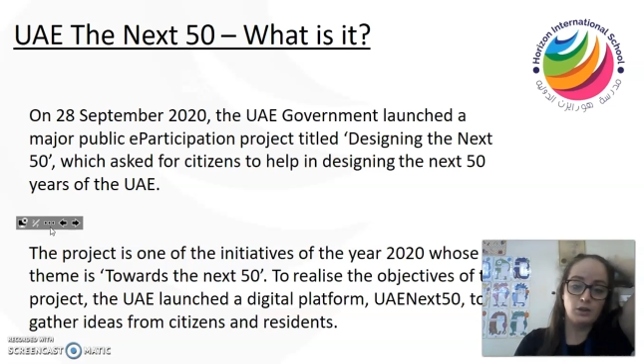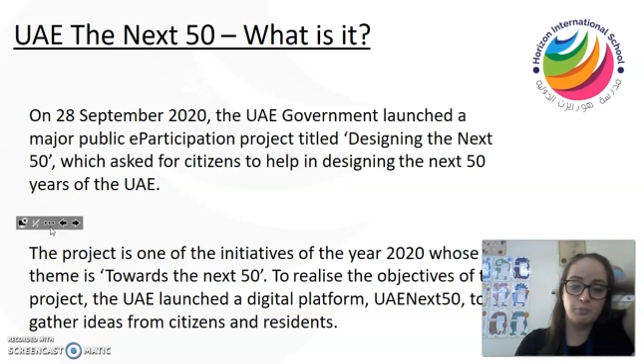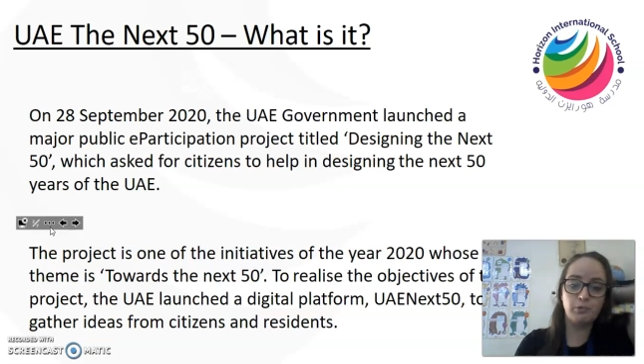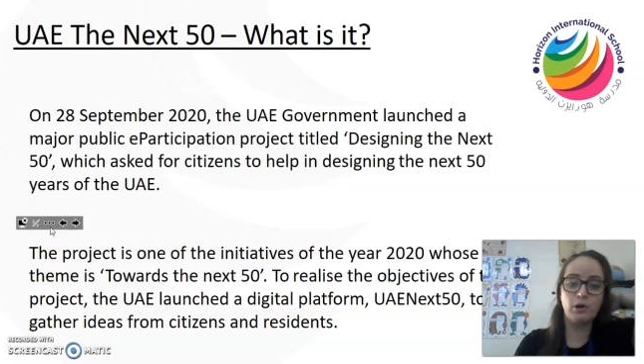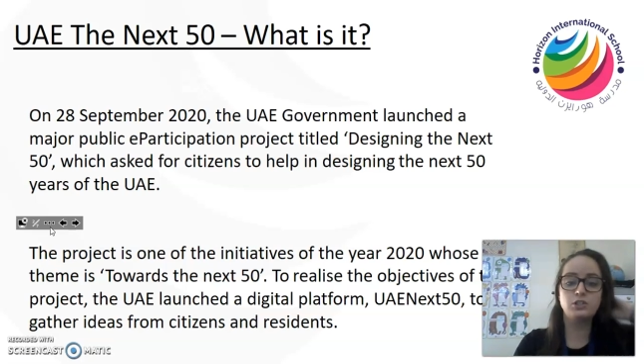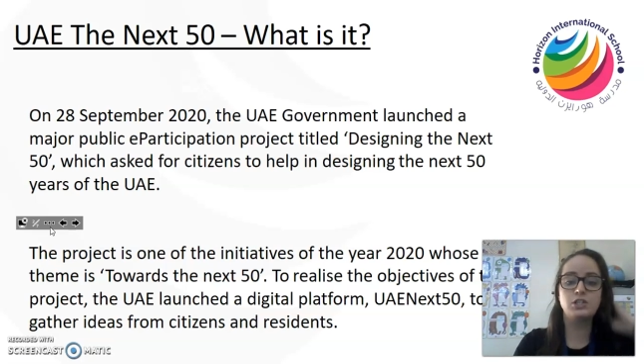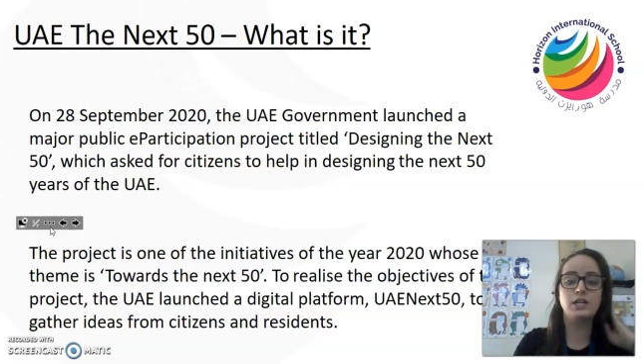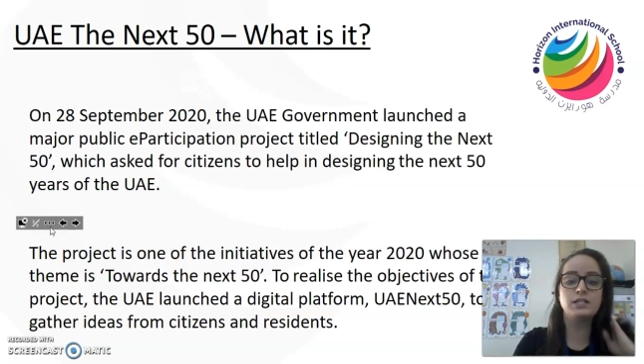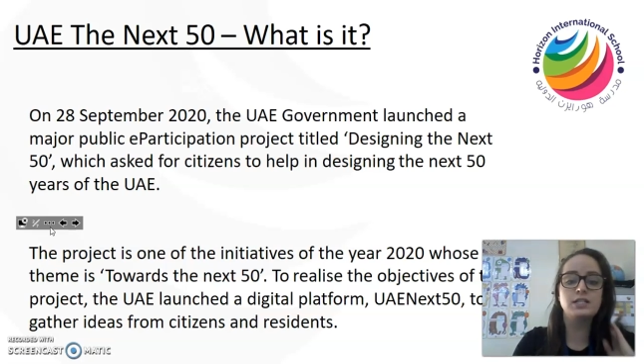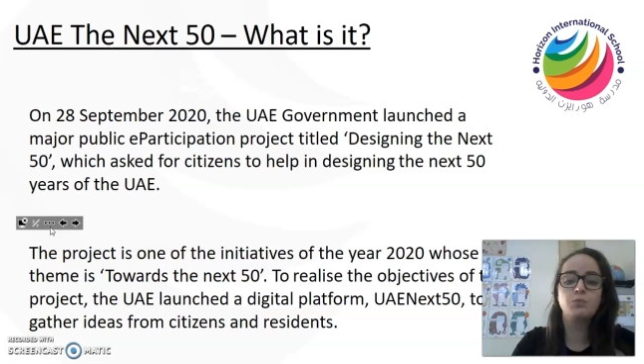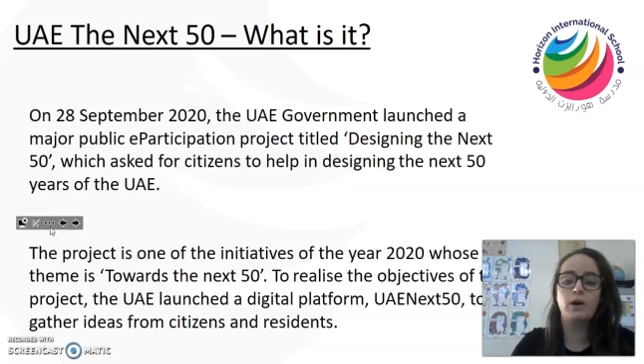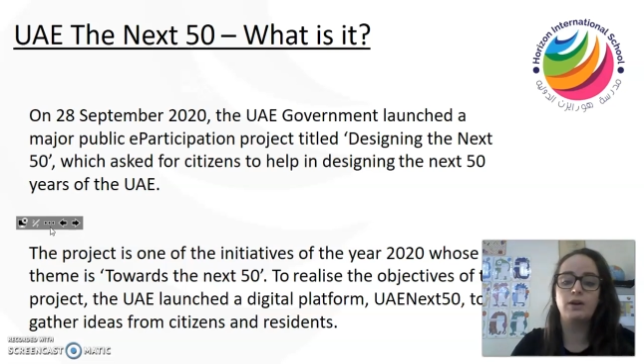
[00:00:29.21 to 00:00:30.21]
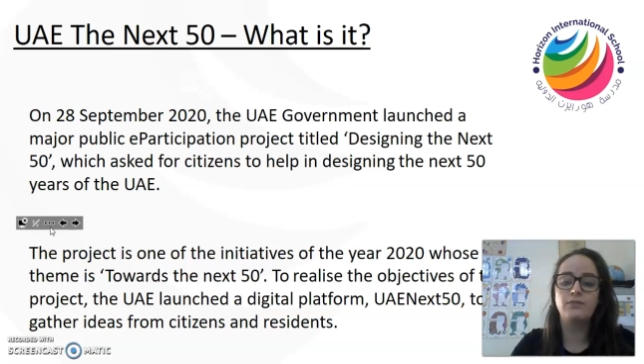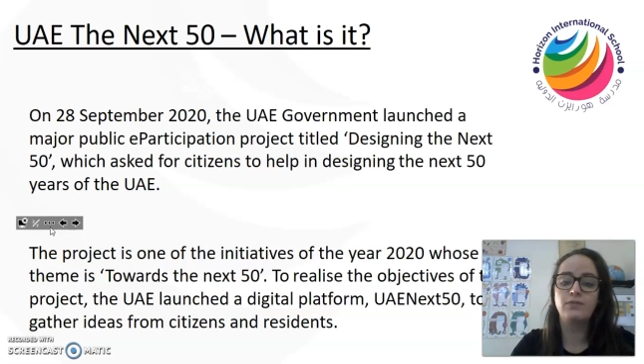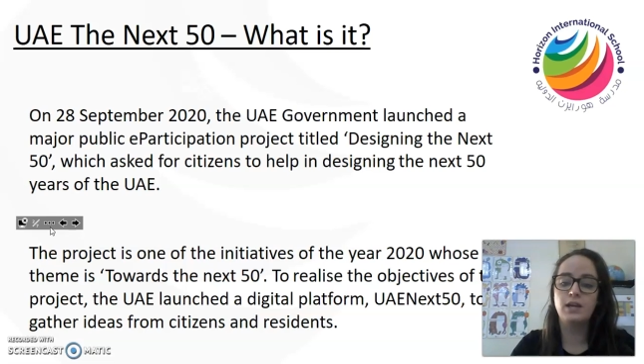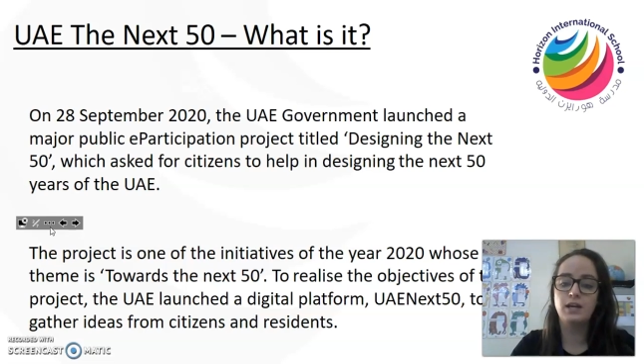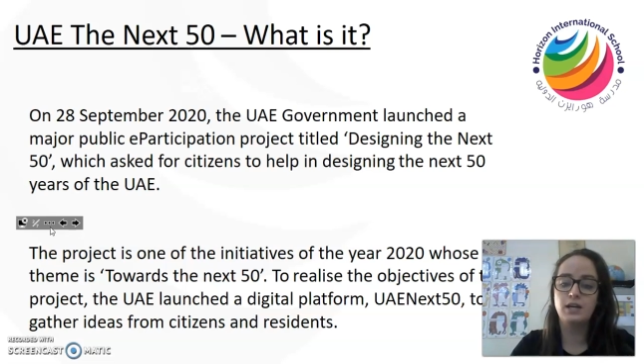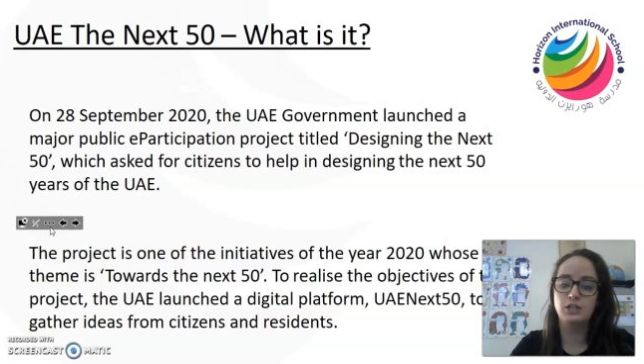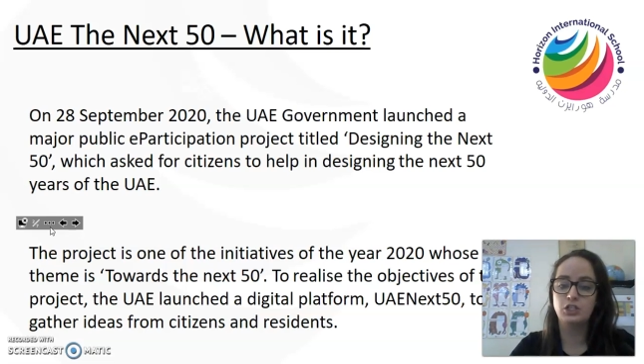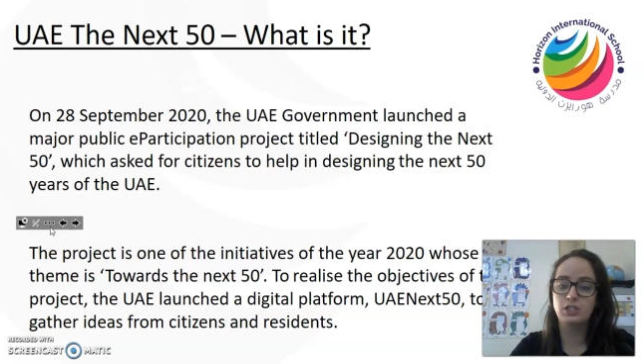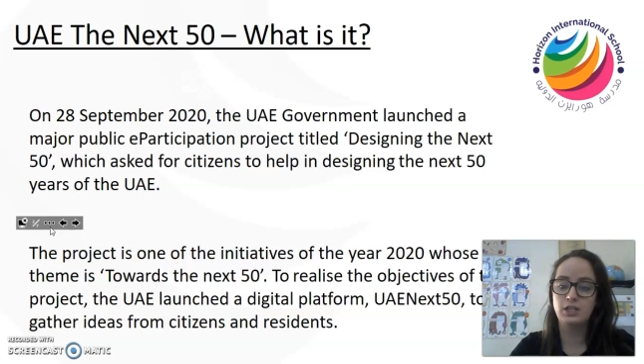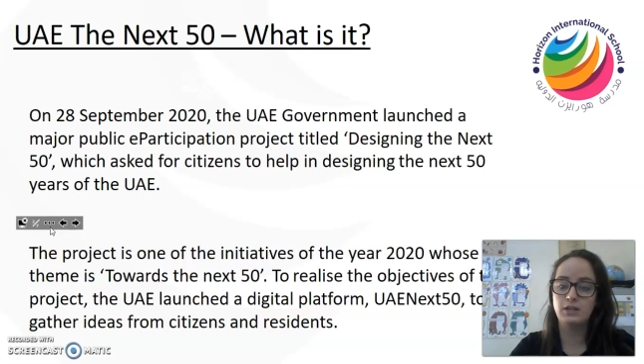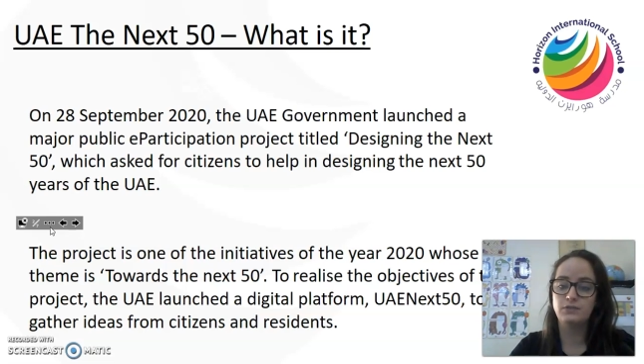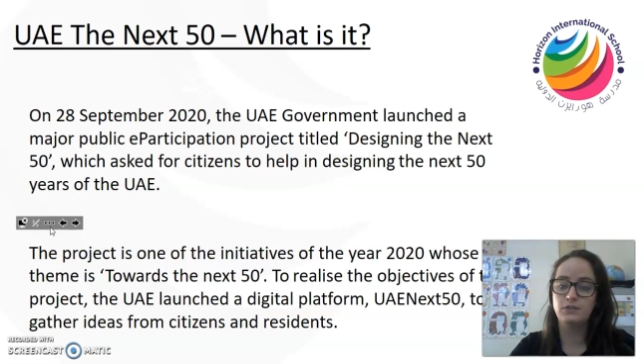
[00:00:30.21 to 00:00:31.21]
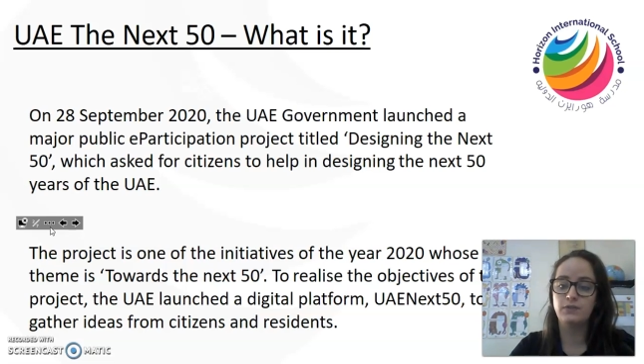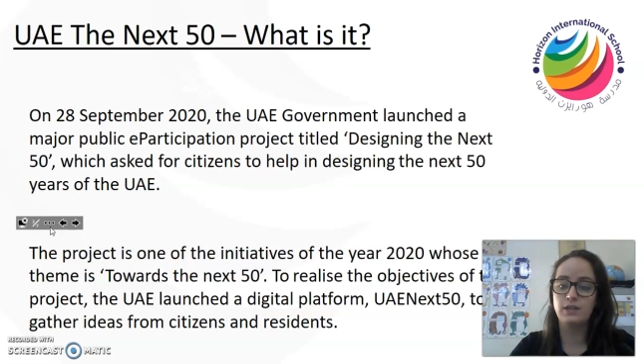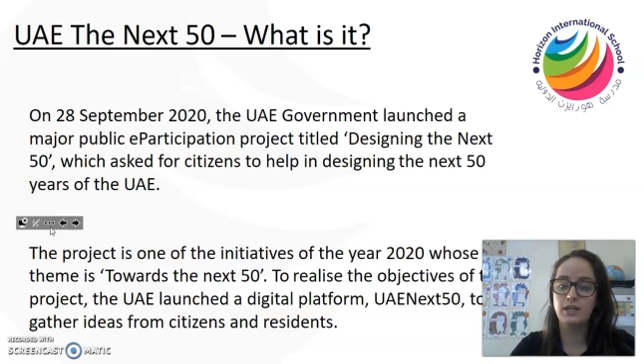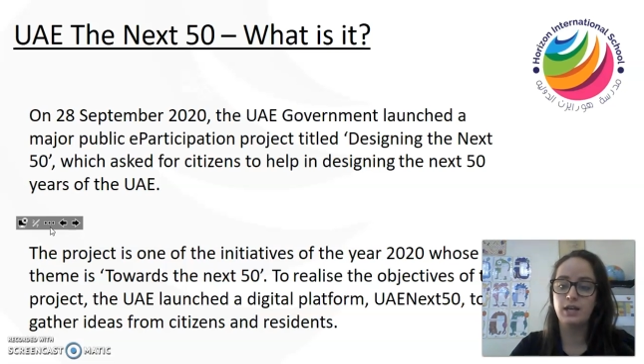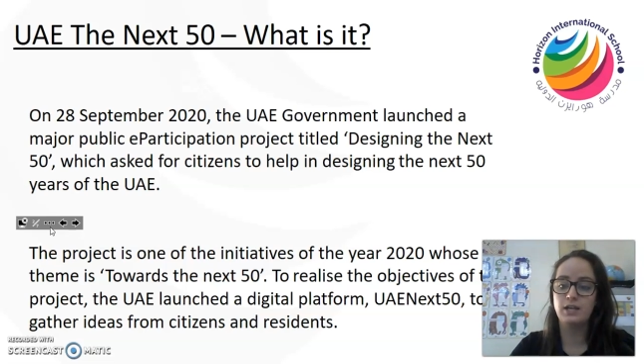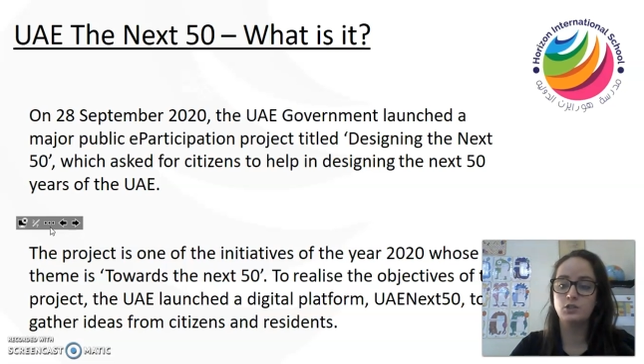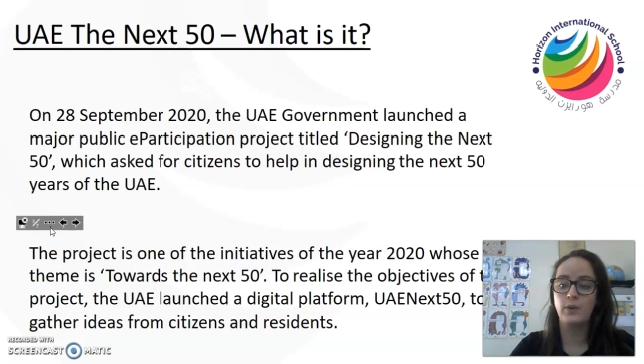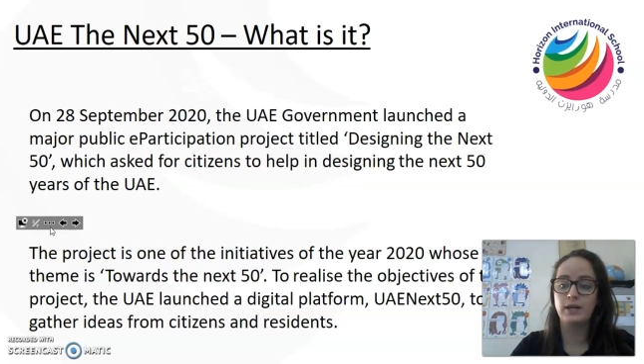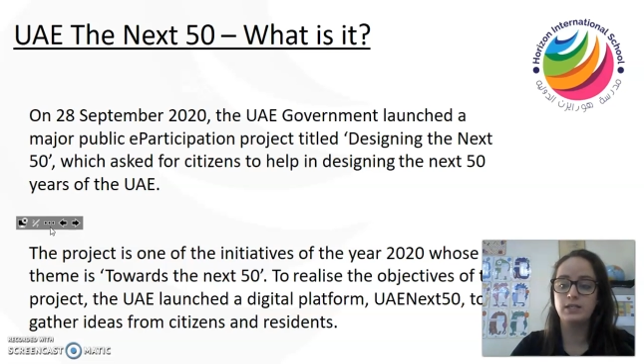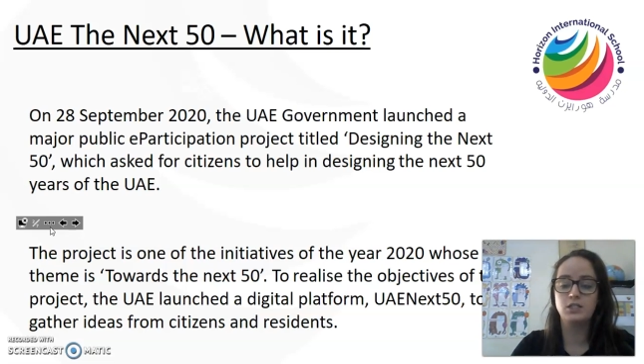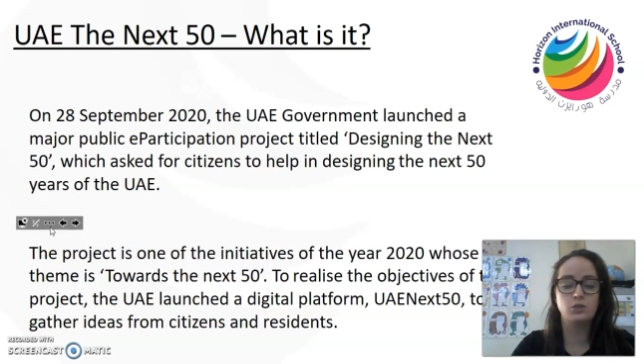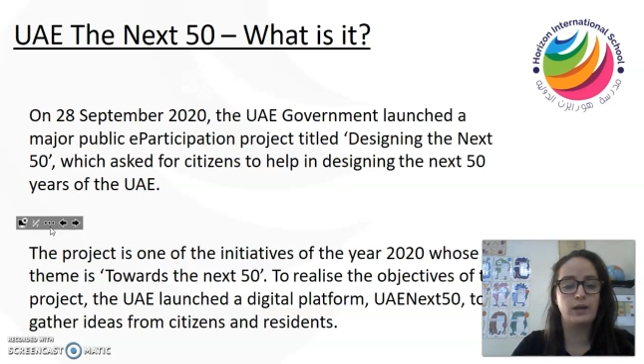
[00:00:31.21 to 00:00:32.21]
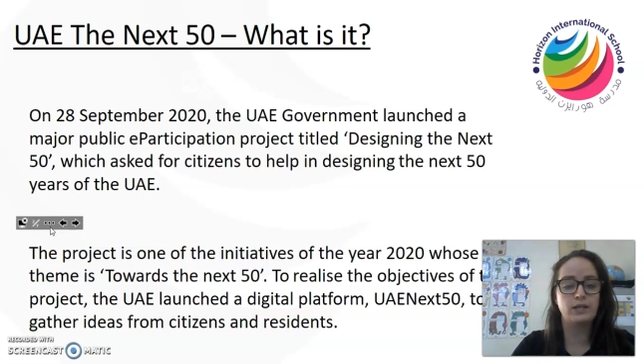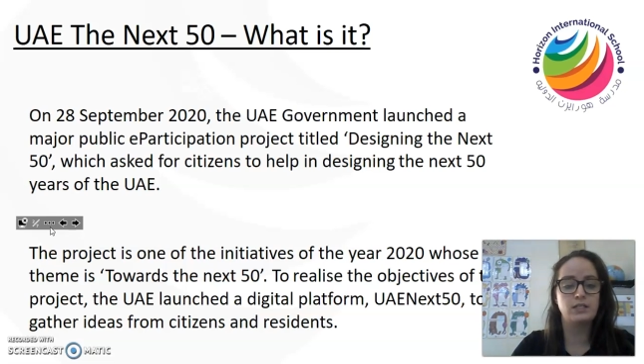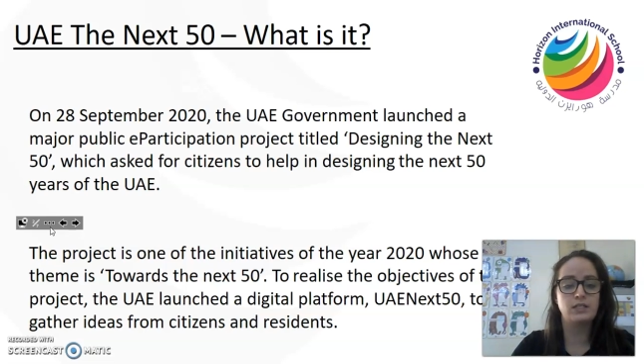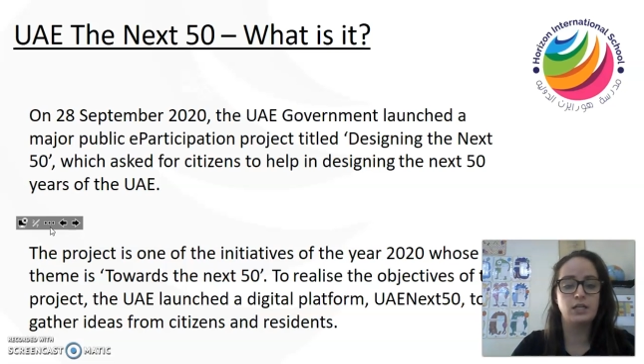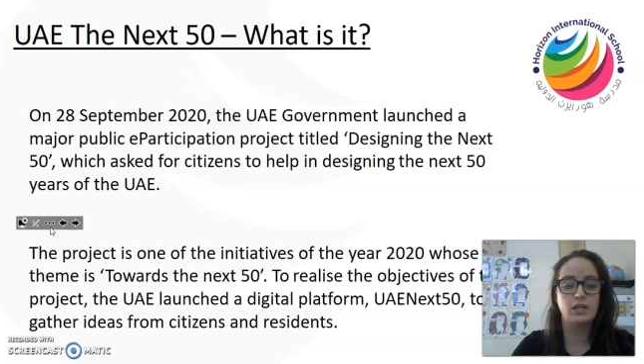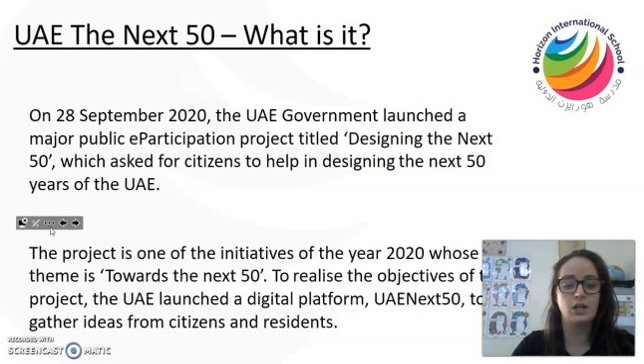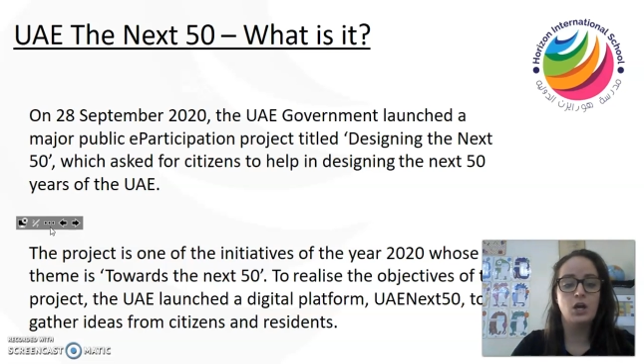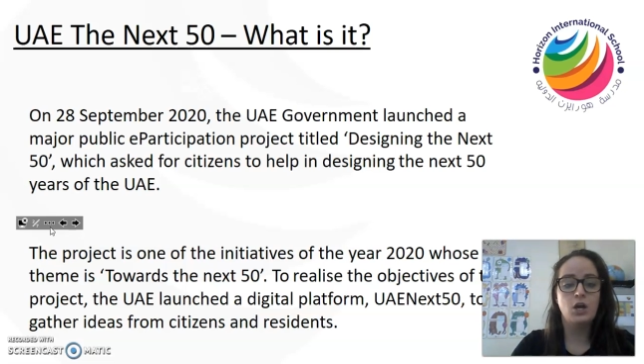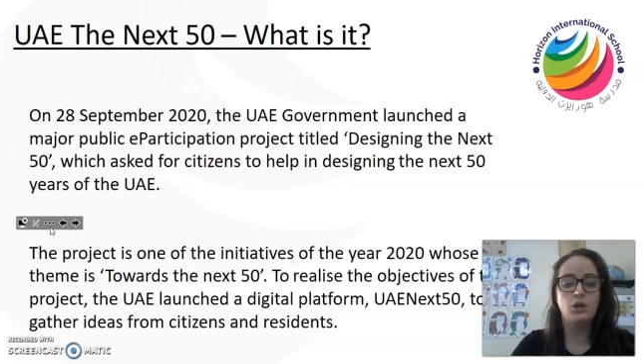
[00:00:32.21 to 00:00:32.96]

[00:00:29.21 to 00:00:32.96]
The project is one of the initiatives of the year 2020,